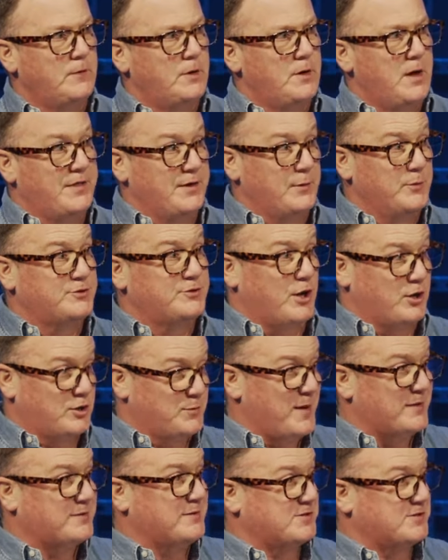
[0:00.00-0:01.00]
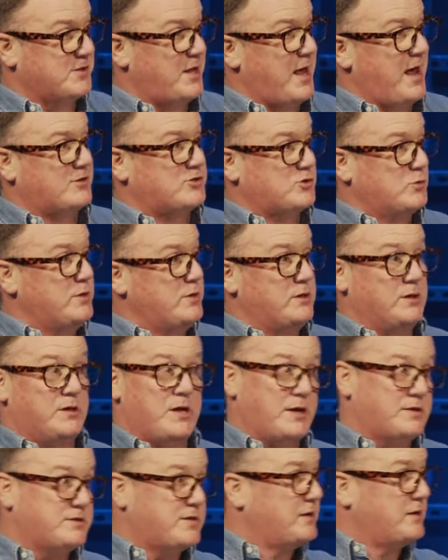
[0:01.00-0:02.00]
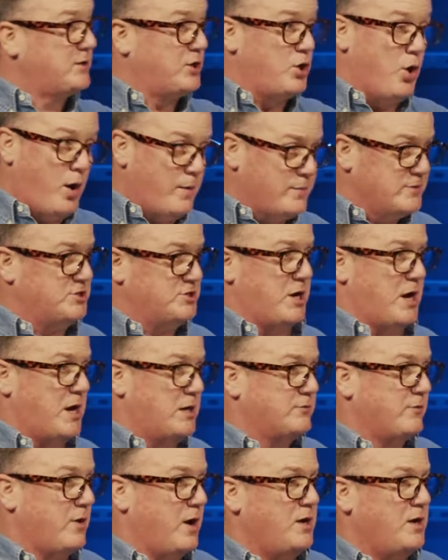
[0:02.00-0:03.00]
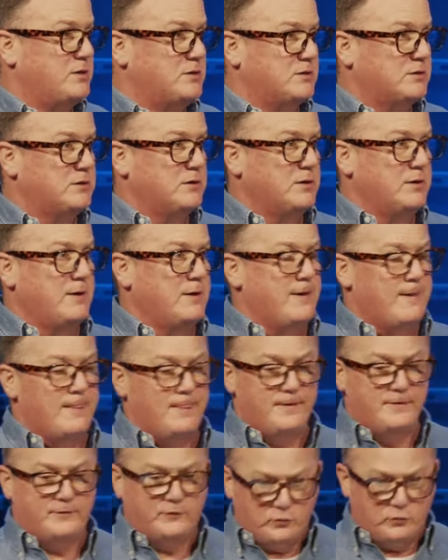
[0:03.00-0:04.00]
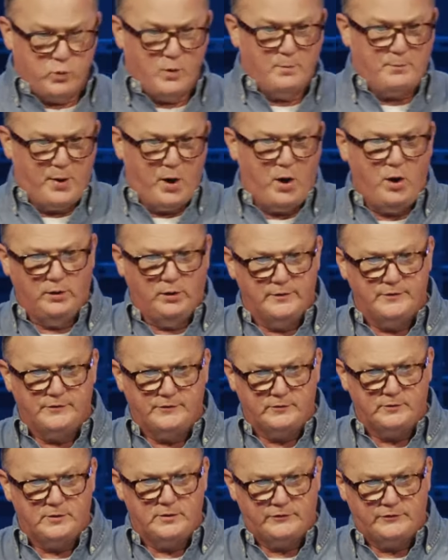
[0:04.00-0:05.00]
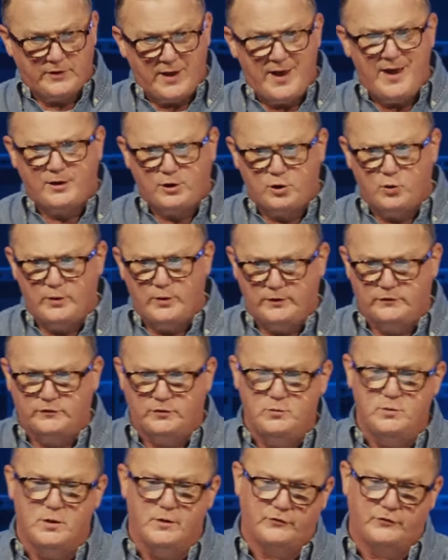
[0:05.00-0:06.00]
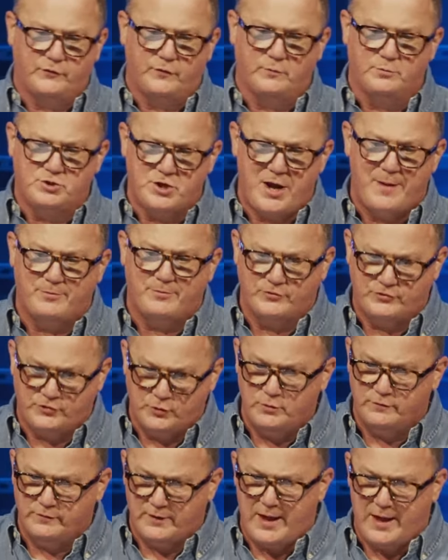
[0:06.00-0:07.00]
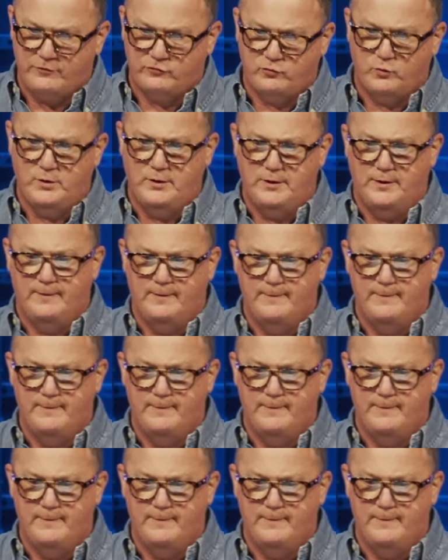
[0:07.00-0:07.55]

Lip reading: I think we talked about this last week. You got to take the garbage out, right? This is what Paul is echoing to us from chapter 2 of last week.